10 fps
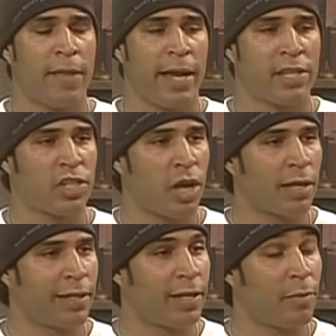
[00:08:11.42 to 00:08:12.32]
not as
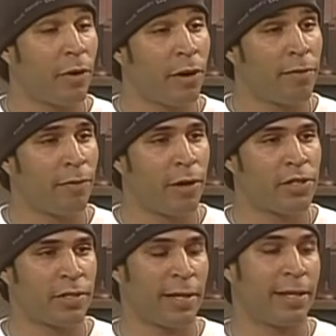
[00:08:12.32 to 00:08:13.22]
shocked anymore.
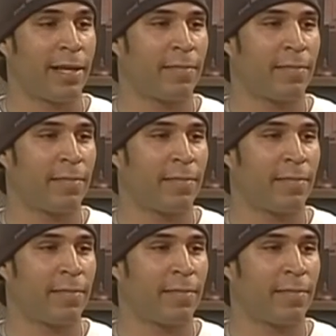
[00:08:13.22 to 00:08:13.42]
Unfortunately,